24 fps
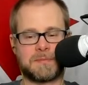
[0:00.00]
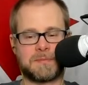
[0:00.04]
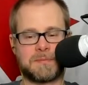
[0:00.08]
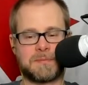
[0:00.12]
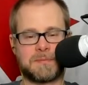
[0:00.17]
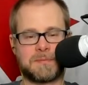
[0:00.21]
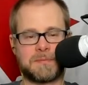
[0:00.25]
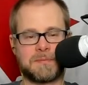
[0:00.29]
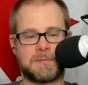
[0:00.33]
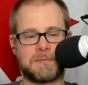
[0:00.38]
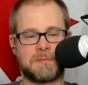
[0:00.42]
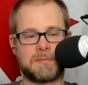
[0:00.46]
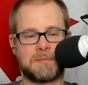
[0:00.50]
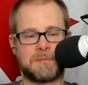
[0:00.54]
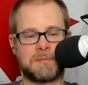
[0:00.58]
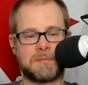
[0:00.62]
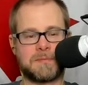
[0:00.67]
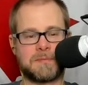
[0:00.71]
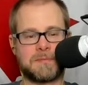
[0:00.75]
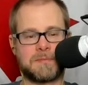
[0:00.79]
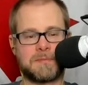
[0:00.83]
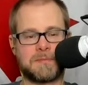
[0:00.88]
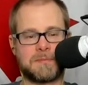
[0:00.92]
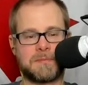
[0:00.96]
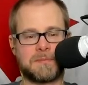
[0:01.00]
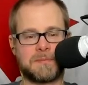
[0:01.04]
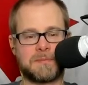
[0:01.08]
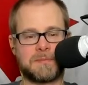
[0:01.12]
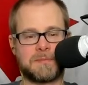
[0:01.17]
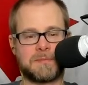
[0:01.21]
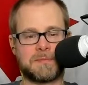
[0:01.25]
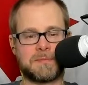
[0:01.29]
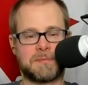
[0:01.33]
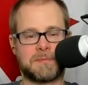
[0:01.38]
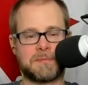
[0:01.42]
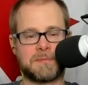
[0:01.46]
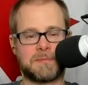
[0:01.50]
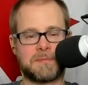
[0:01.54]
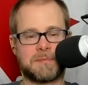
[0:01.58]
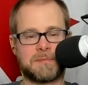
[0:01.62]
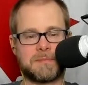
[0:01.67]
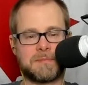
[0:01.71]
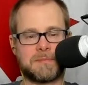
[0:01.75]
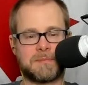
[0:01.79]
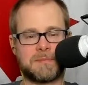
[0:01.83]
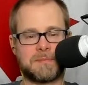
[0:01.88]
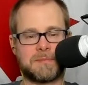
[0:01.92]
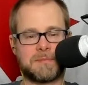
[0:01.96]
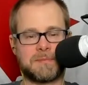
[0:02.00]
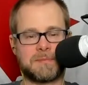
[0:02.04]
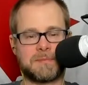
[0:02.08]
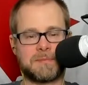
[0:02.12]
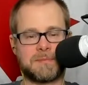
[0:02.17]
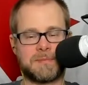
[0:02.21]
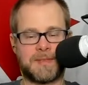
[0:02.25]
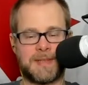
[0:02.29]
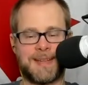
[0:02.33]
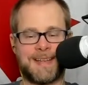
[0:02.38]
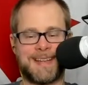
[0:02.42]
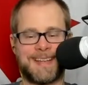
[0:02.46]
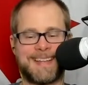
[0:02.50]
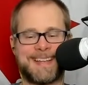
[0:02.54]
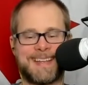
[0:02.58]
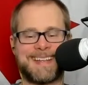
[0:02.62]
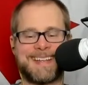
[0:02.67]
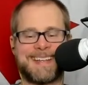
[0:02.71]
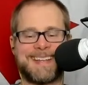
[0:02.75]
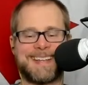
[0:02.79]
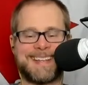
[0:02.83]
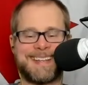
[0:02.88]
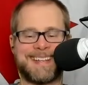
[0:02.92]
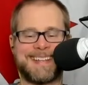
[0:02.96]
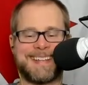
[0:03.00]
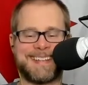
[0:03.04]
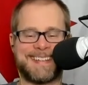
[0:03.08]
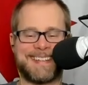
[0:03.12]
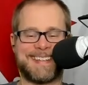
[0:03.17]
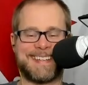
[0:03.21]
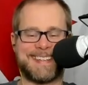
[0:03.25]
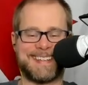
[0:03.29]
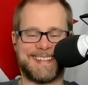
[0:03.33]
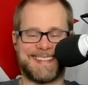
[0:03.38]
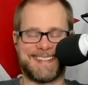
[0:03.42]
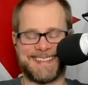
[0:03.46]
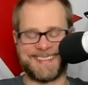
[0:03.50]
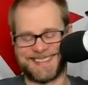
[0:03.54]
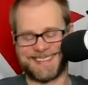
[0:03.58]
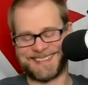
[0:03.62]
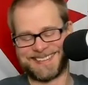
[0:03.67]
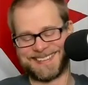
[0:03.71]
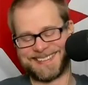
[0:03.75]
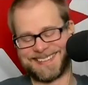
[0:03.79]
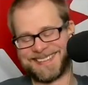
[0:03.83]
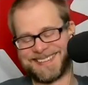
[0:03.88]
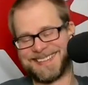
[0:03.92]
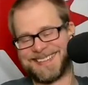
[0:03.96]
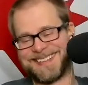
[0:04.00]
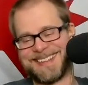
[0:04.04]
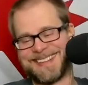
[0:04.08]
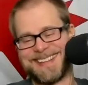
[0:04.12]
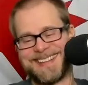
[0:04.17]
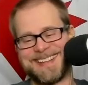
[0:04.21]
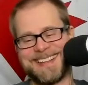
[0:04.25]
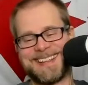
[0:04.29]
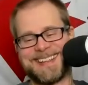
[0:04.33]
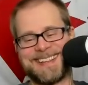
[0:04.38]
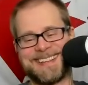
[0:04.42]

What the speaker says: The person shown says nothing.